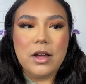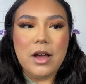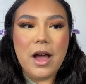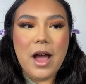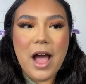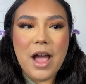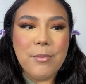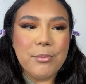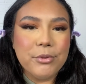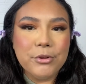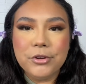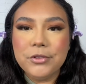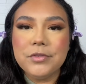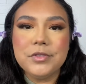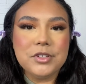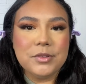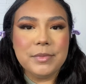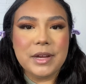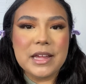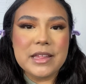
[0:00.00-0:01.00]
I proved
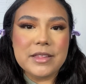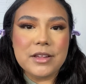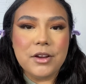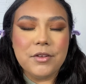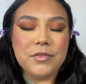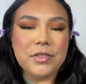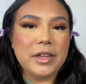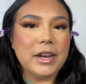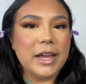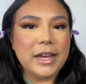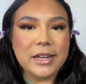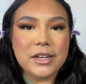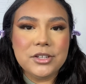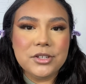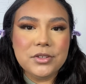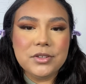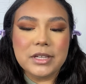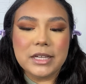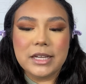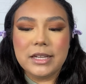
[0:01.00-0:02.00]
to myself that I can
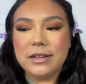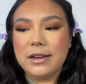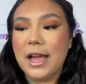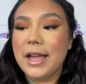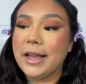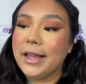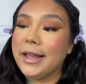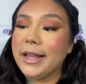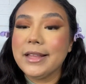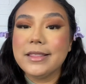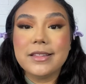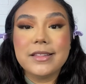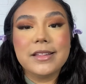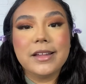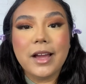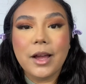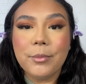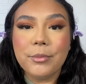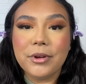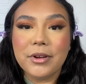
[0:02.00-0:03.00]
do it. I can get this
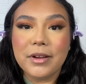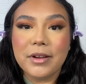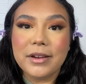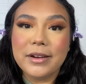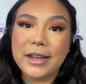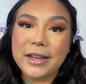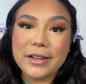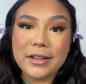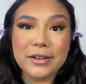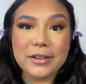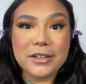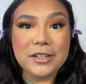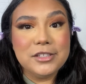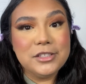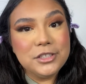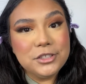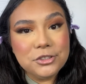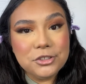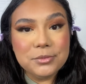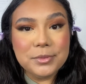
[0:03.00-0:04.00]
camera and I can
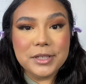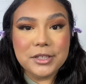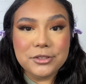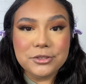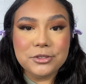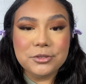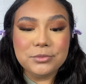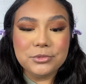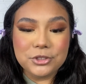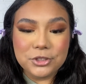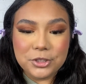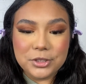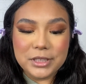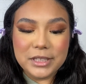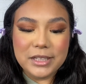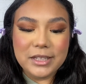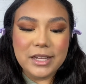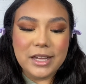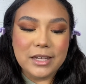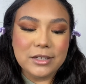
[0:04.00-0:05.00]
continue my YouTube
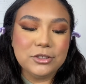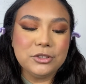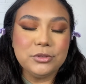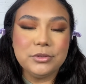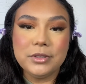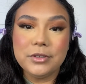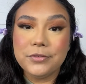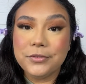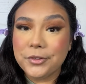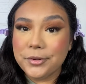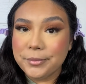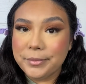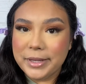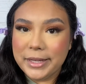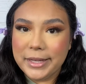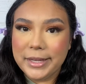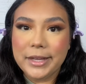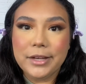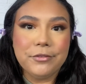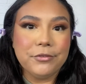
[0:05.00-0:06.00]
journey and do it for
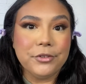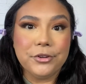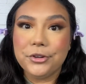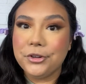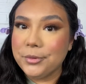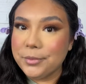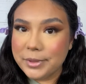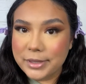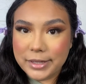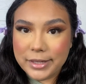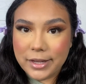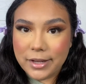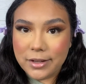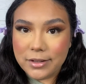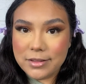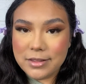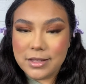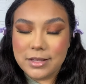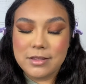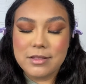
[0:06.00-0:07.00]
me and for nobody
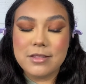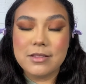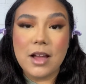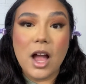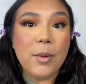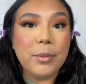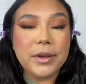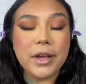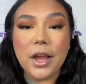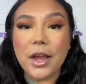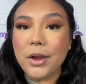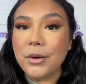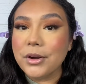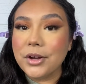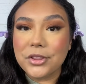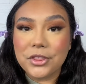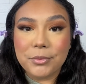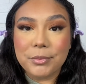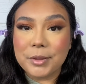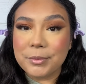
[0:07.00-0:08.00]
else and stop caring what
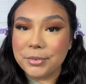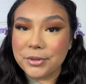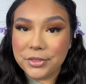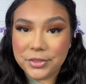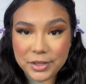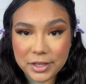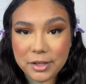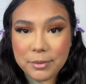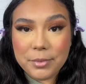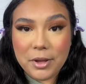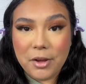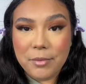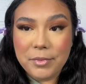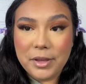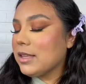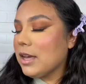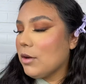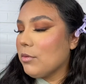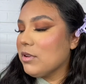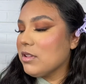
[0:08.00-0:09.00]
other people think about me.
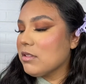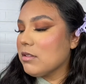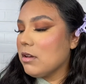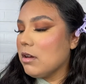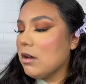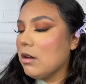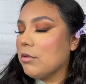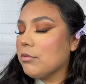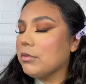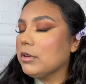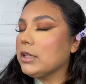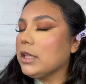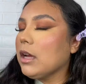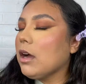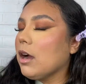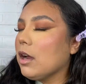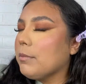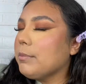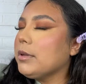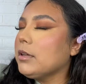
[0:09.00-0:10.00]
That was a really
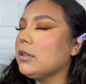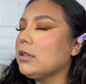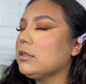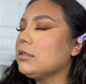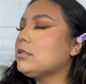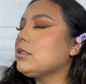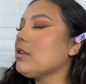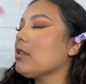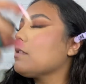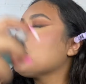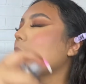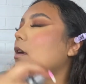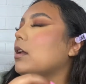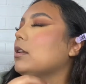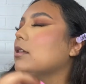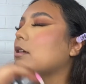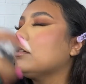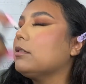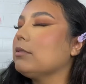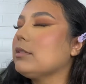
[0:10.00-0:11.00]
hard pill to
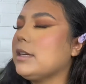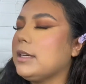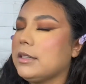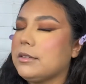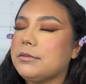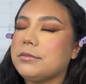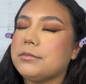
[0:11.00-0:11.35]
swallow, like